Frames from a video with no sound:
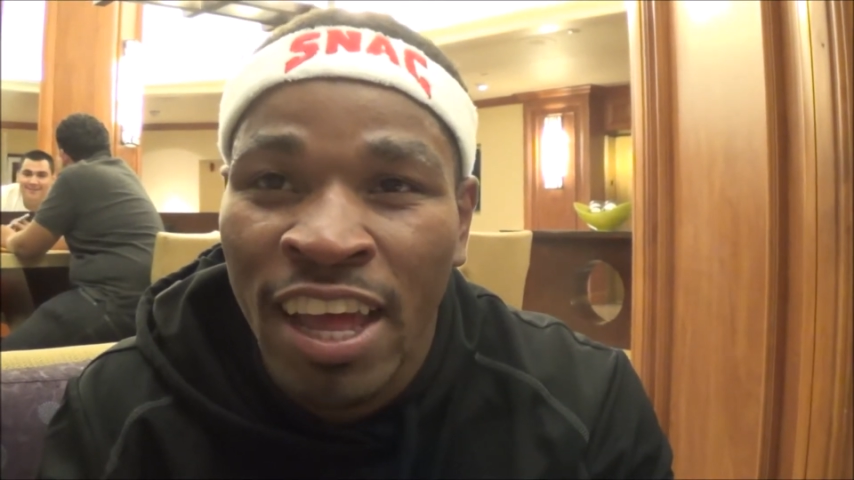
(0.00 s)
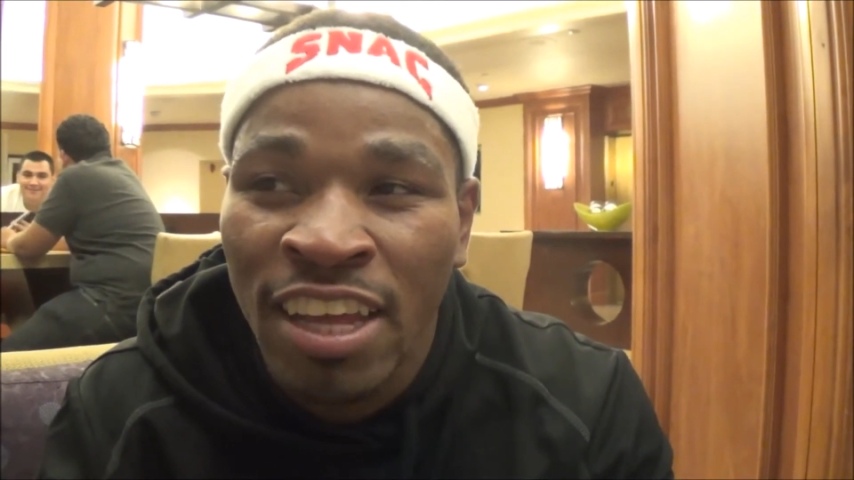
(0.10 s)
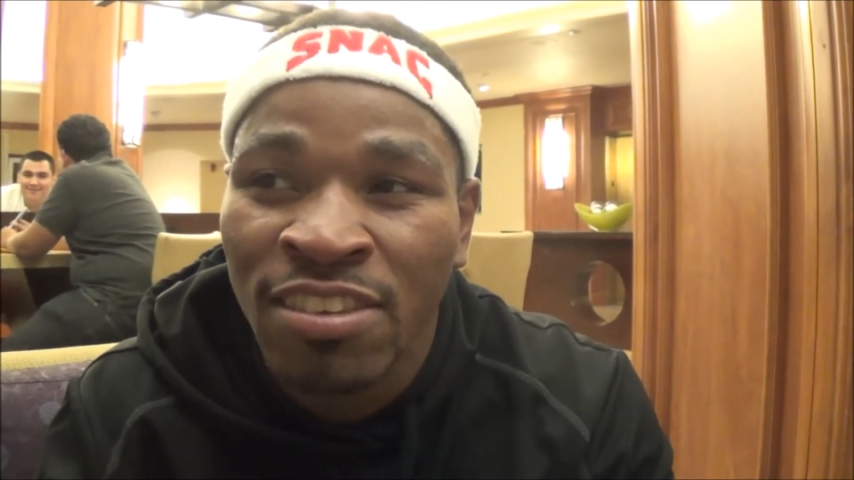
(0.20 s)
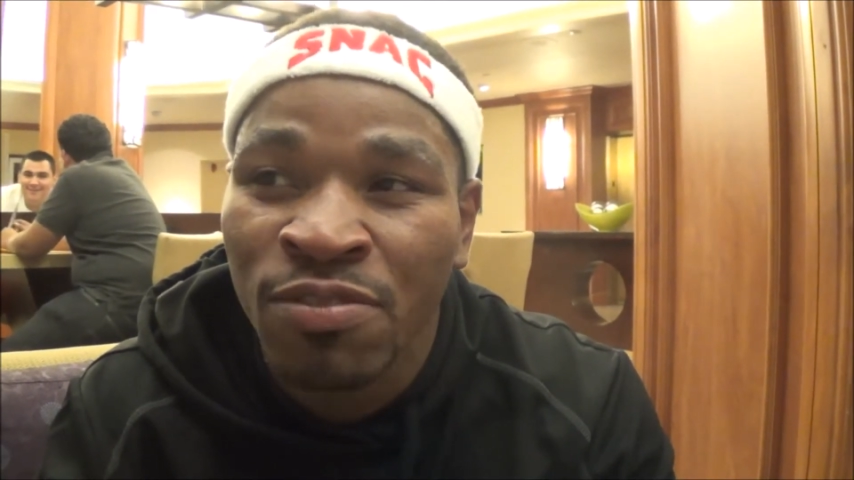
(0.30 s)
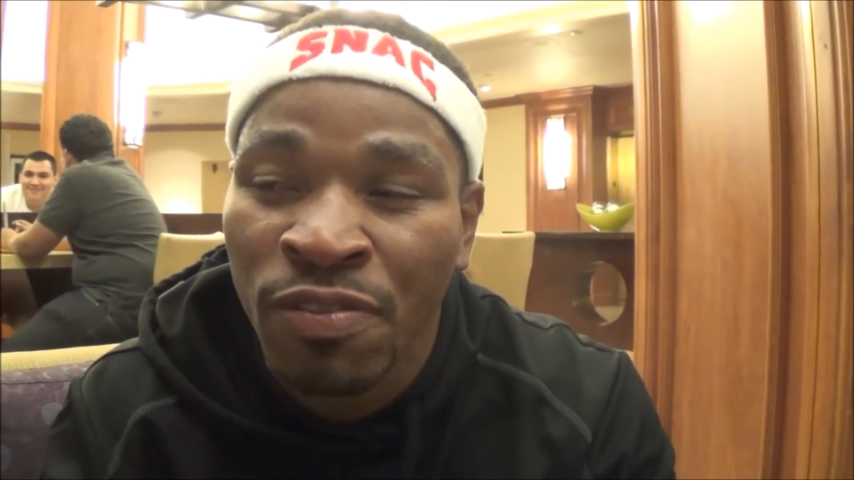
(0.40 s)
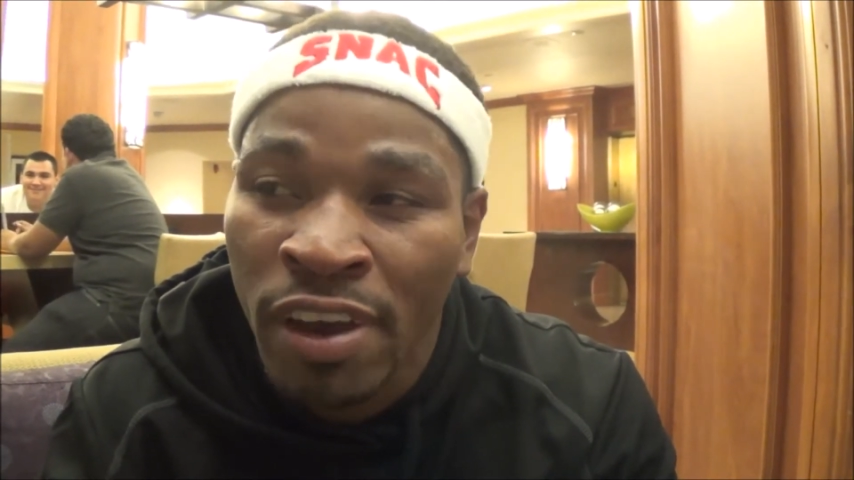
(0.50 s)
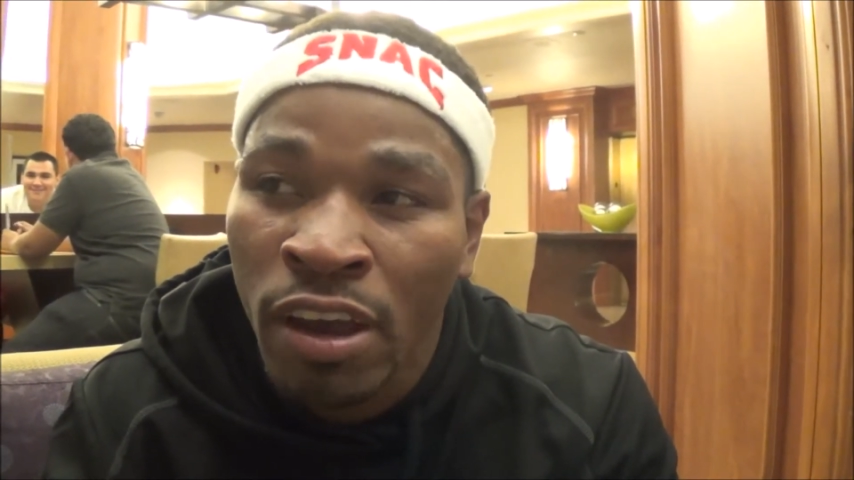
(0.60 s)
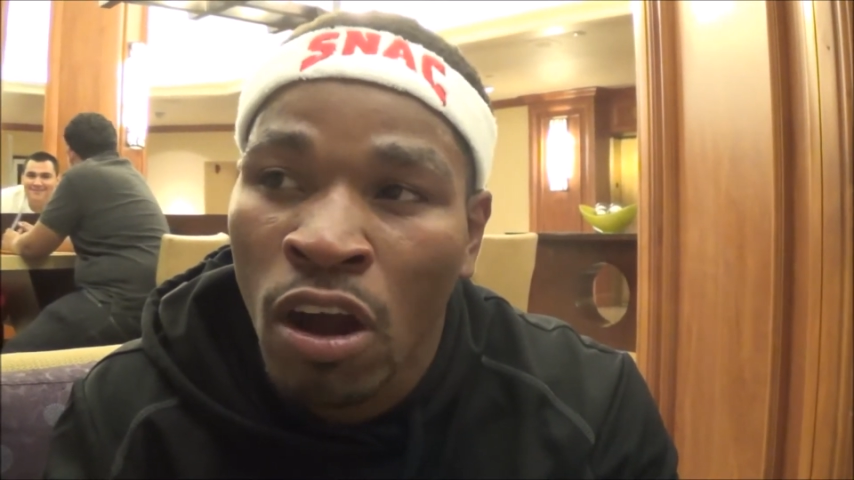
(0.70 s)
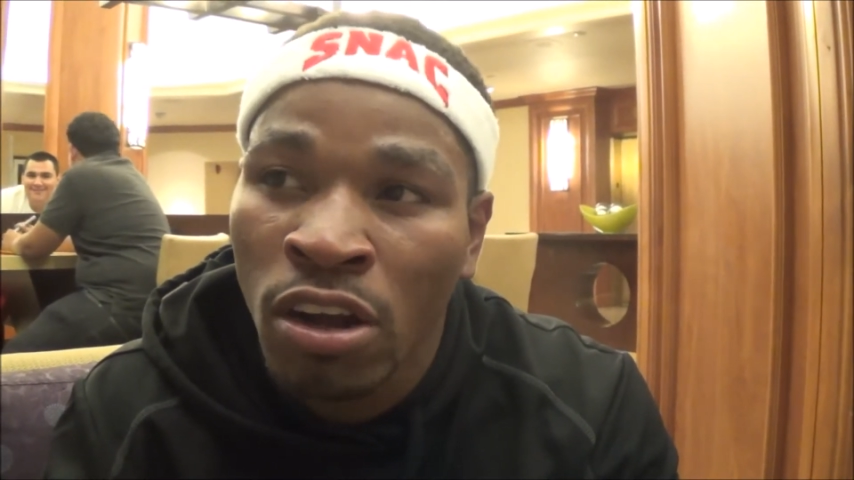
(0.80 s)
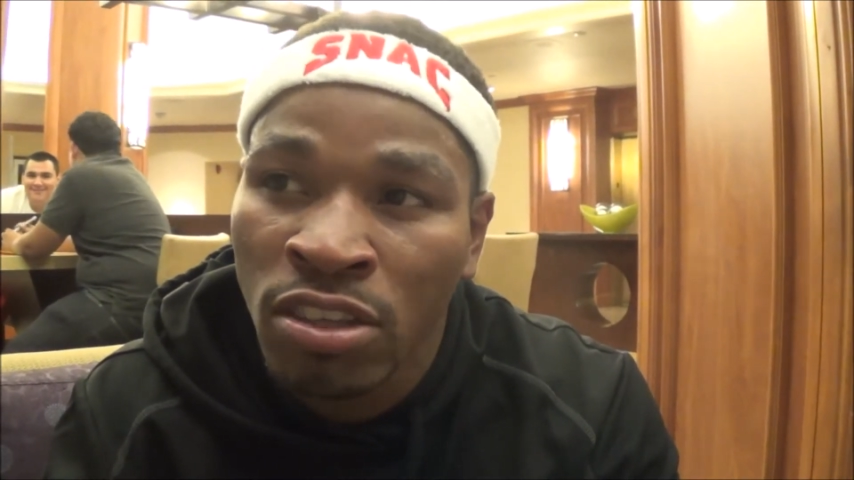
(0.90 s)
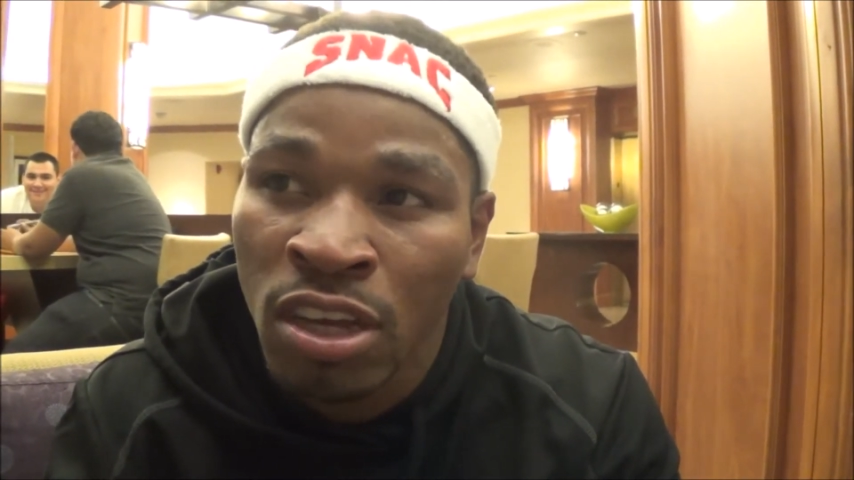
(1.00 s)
It's very hard to